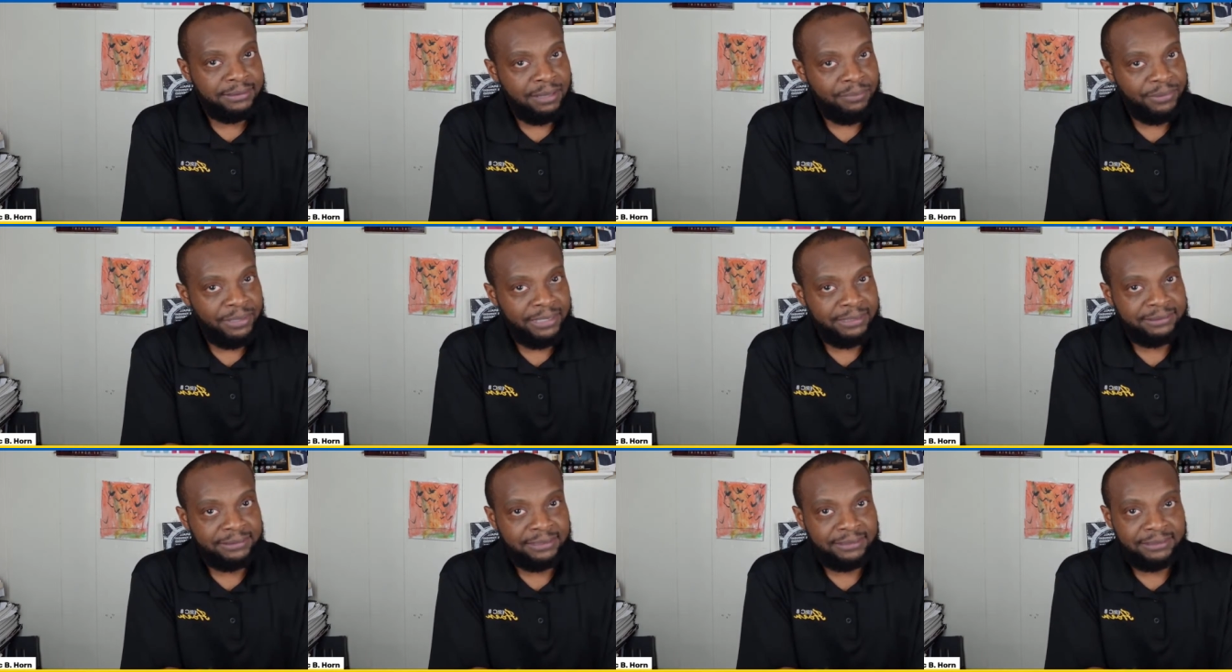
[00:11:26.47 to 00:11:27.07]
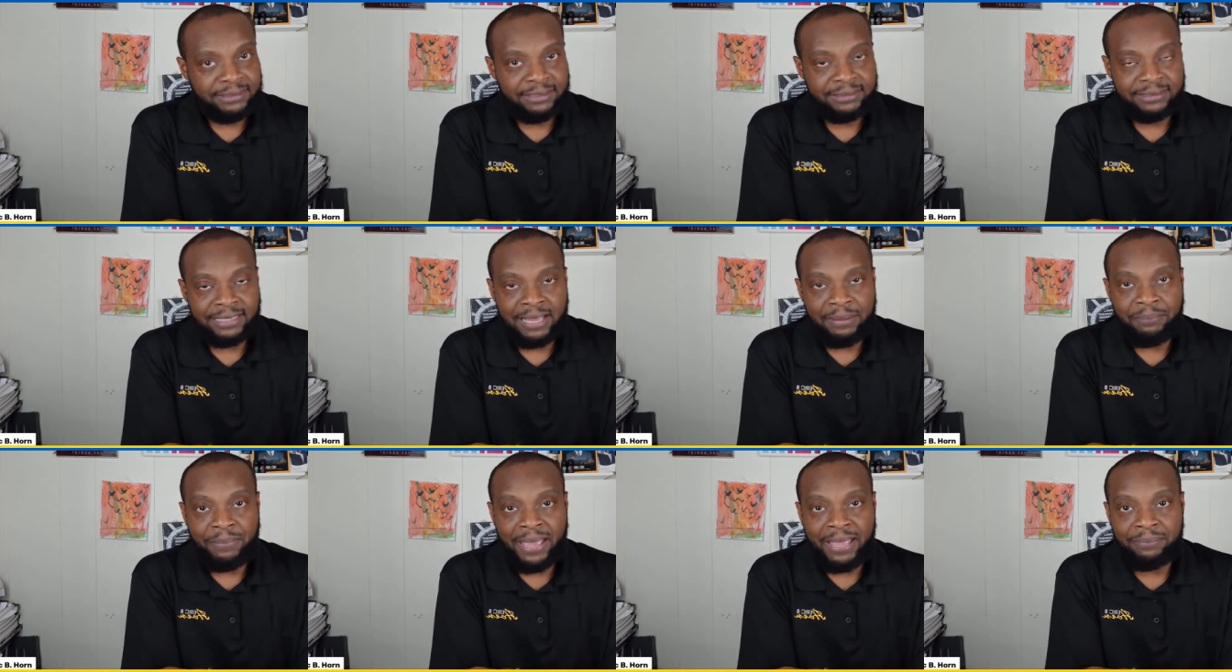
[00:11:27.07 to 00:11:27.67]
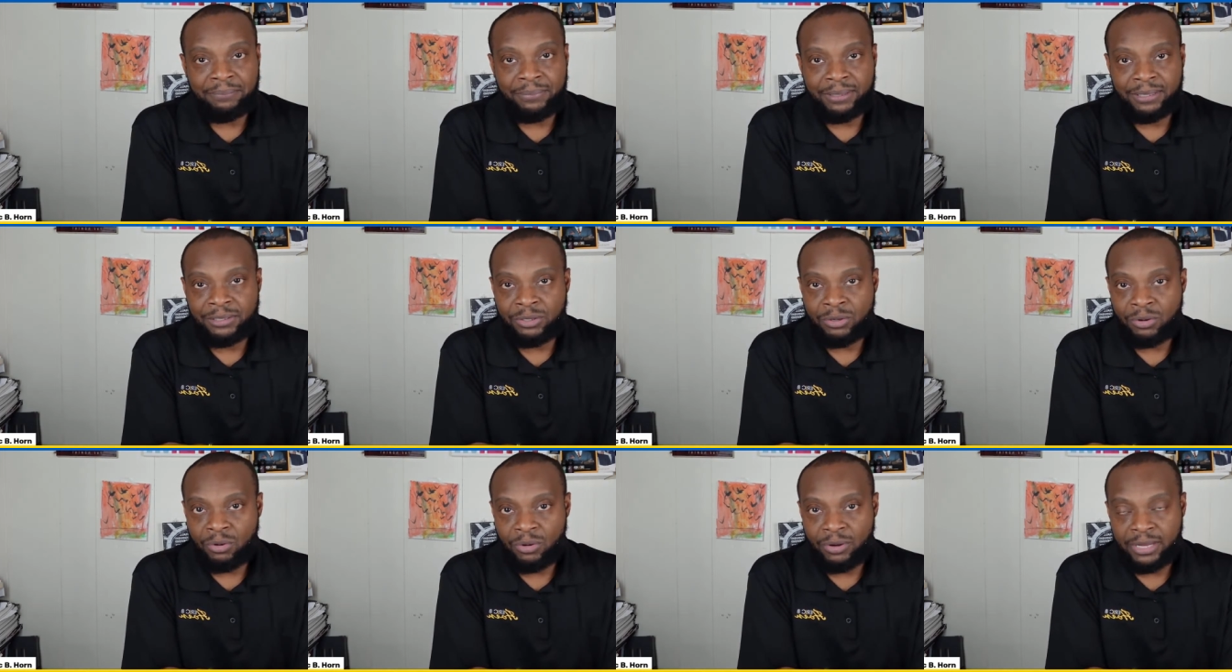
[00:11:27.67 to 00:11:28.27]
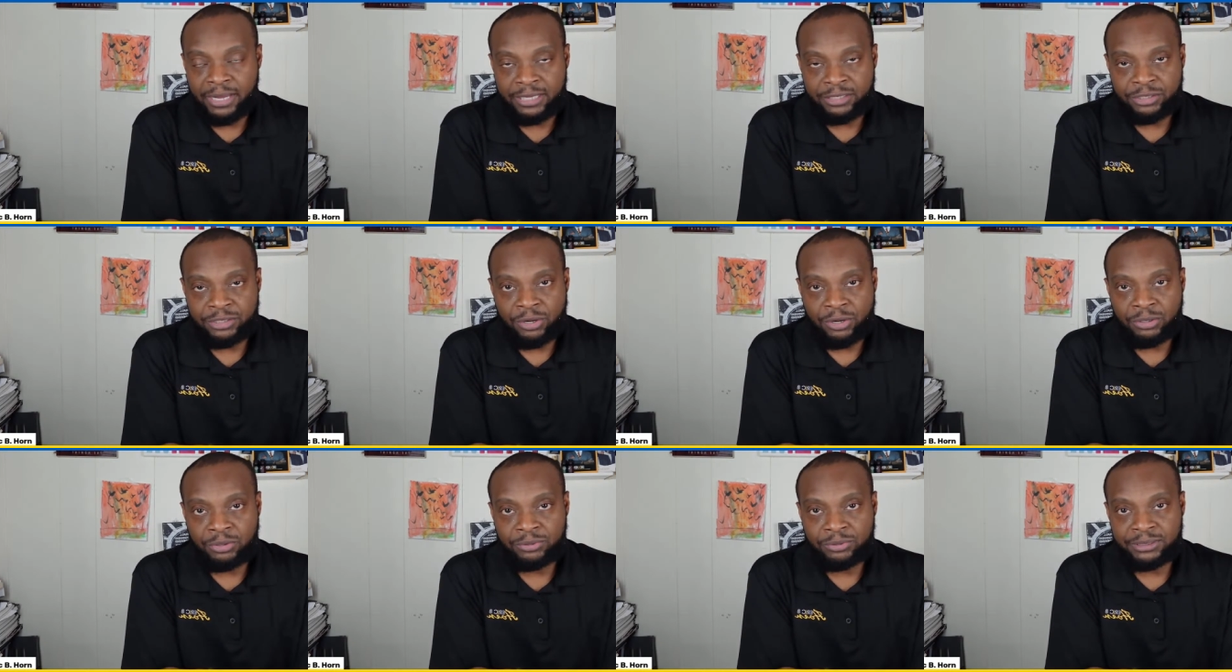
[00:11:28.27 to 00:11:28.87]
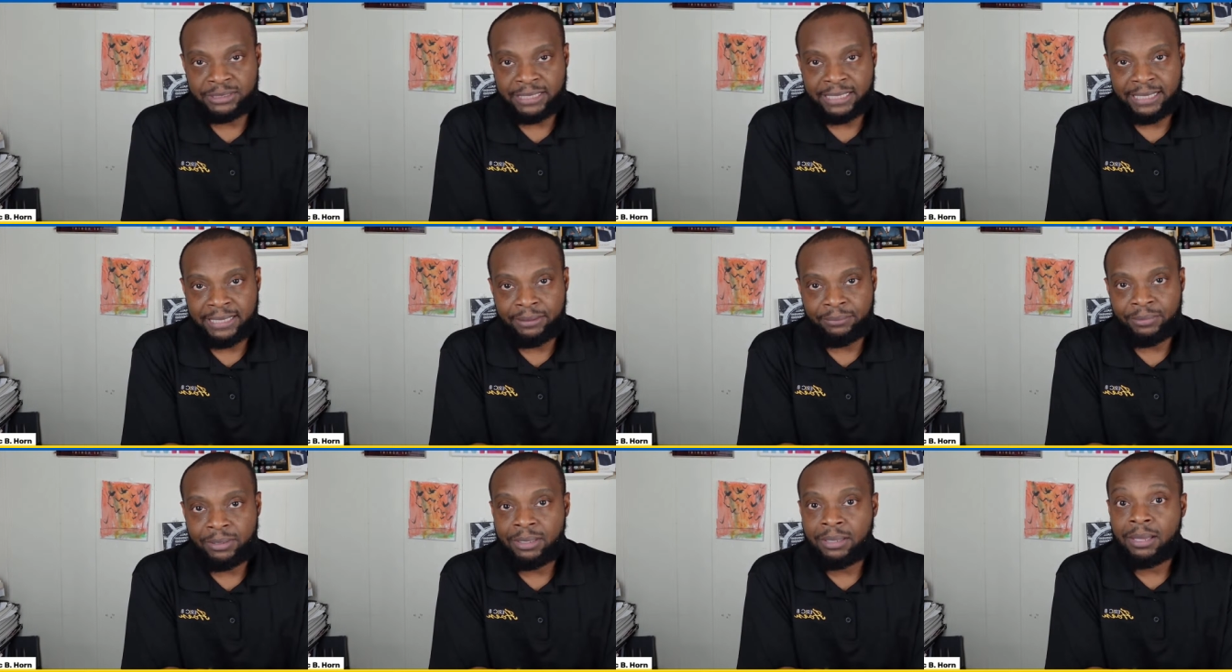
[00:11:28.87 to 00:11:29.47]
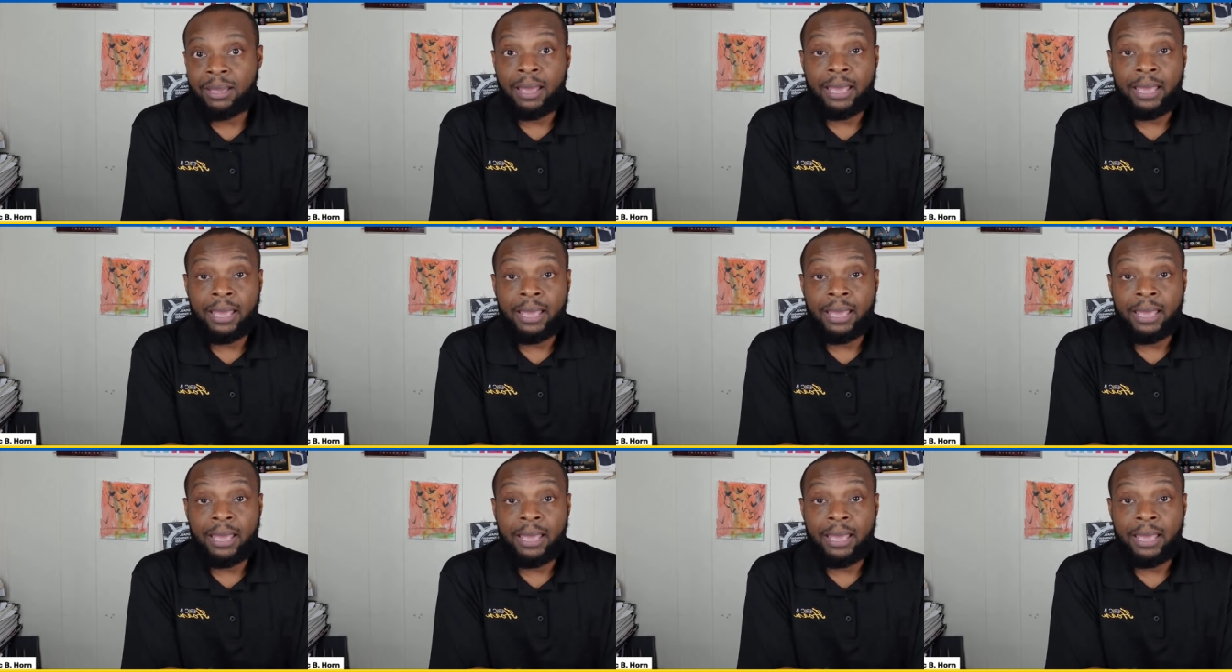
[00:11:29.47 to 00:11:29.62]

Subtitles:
In some instances, it may be your internal team.